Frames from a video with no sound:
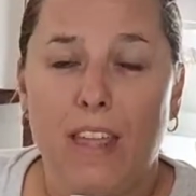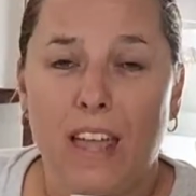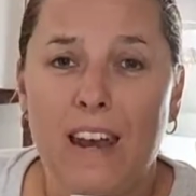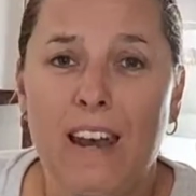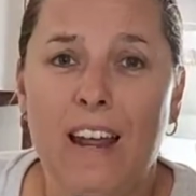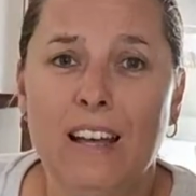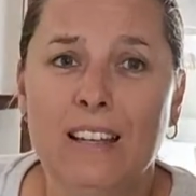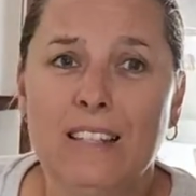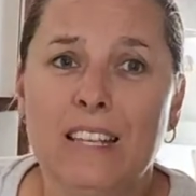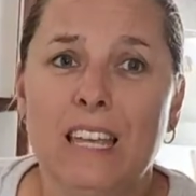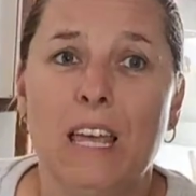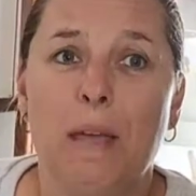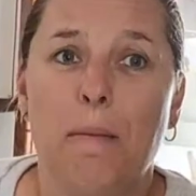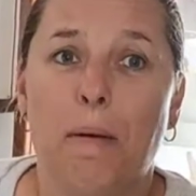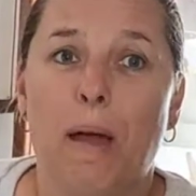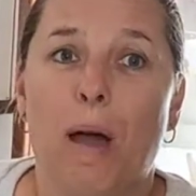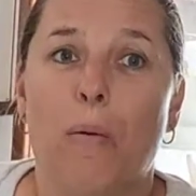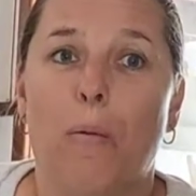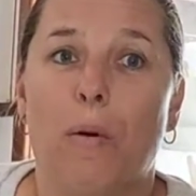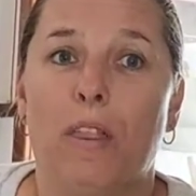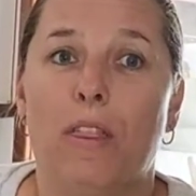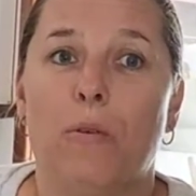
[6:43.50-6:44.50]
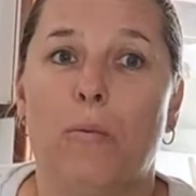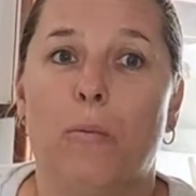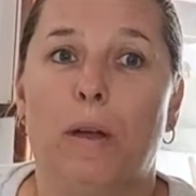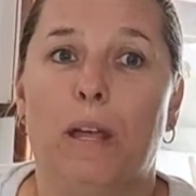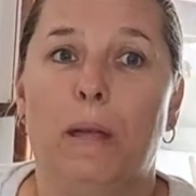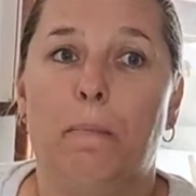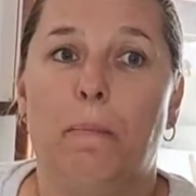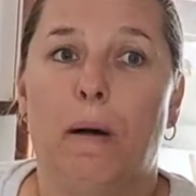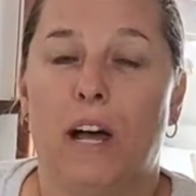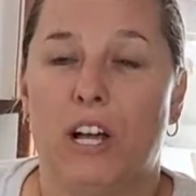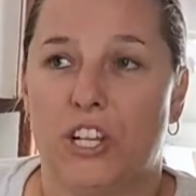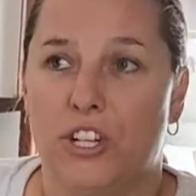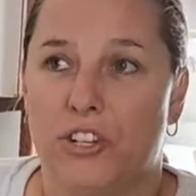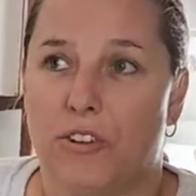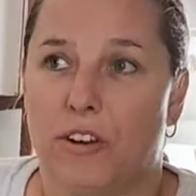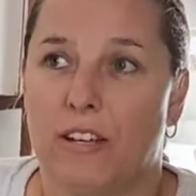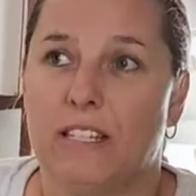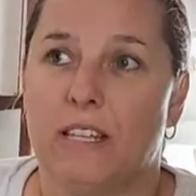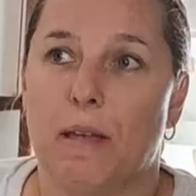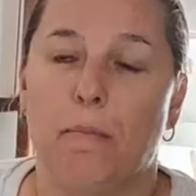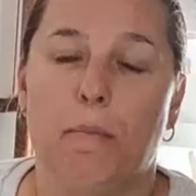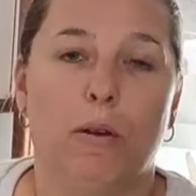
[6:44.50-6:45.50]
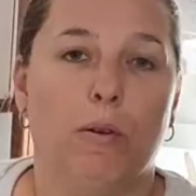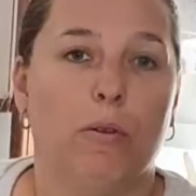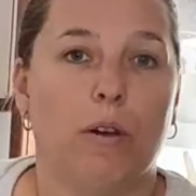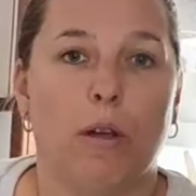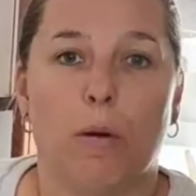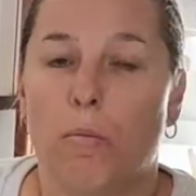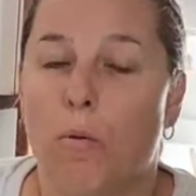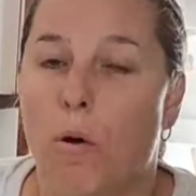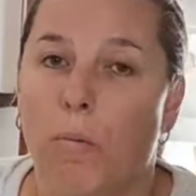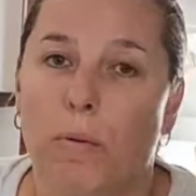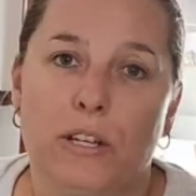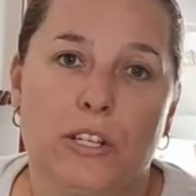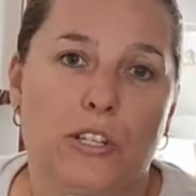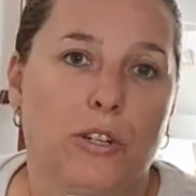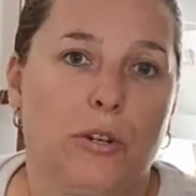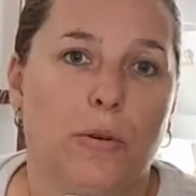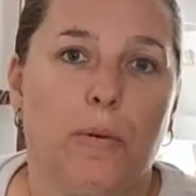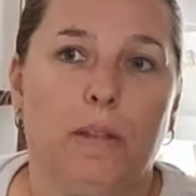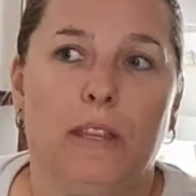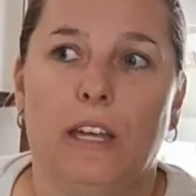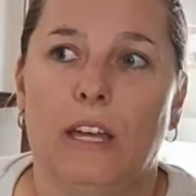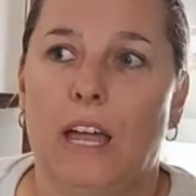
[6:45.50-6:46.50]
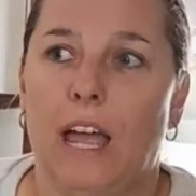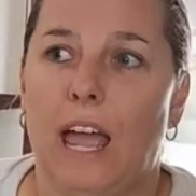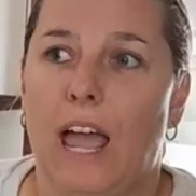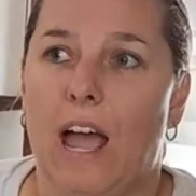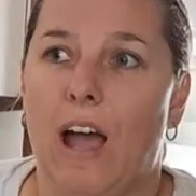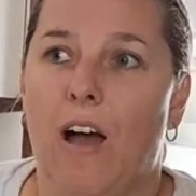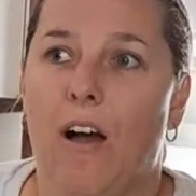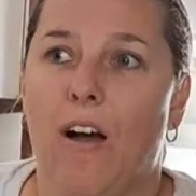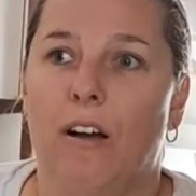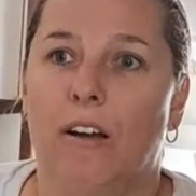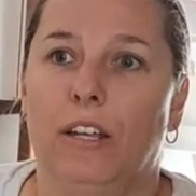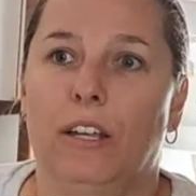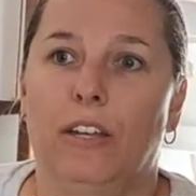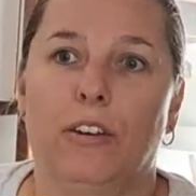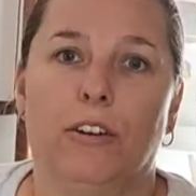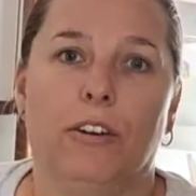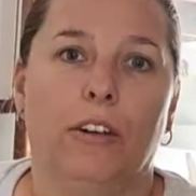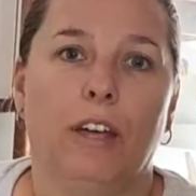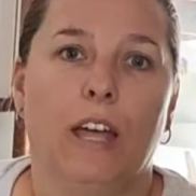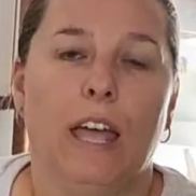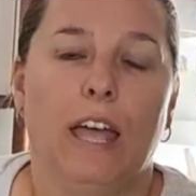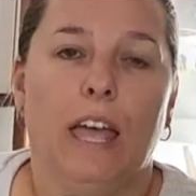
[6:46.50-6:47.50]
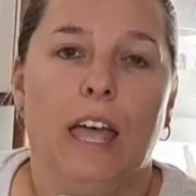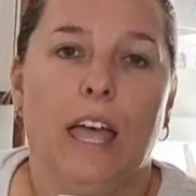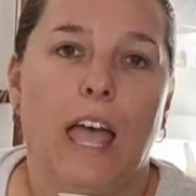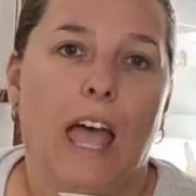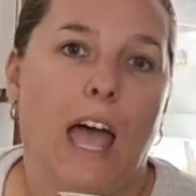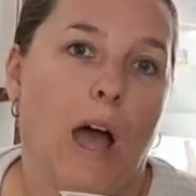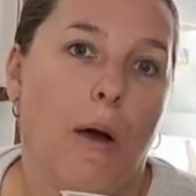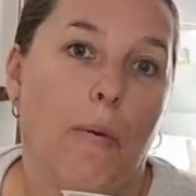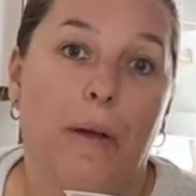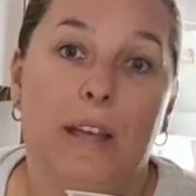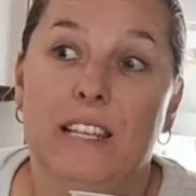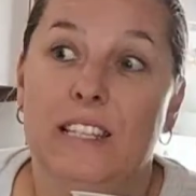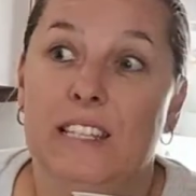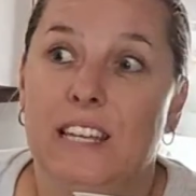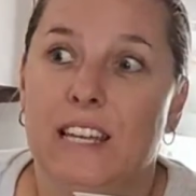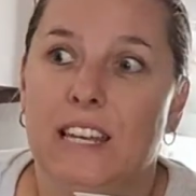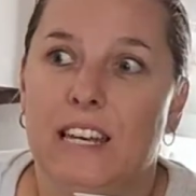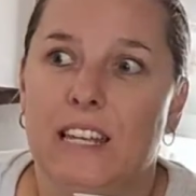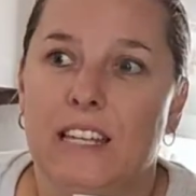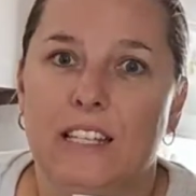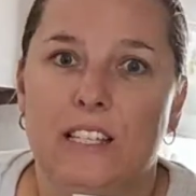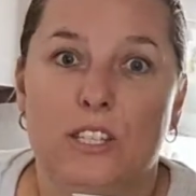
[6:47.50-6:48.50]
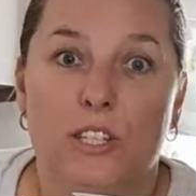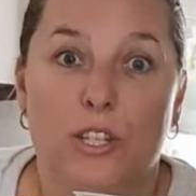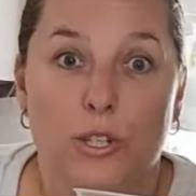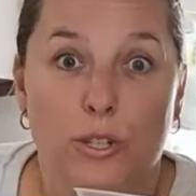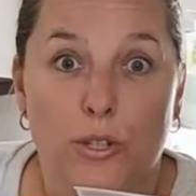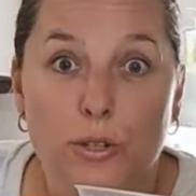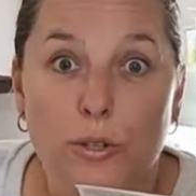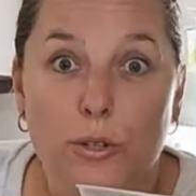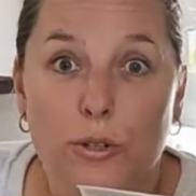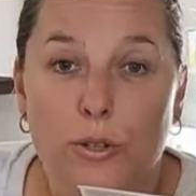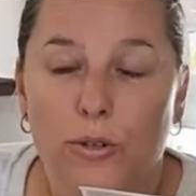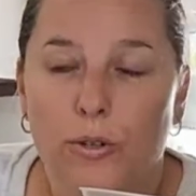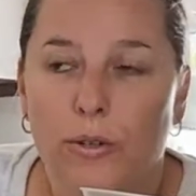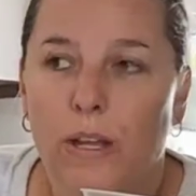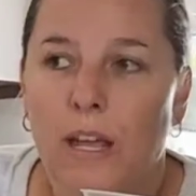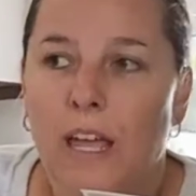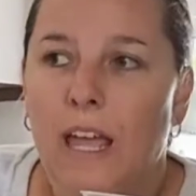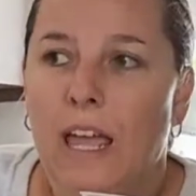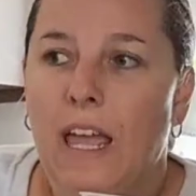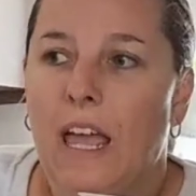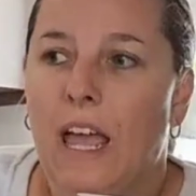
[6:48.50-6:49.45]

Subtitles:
asking about whether we pasteurize our milk and what we do with it, how, you know, how easy it is to do.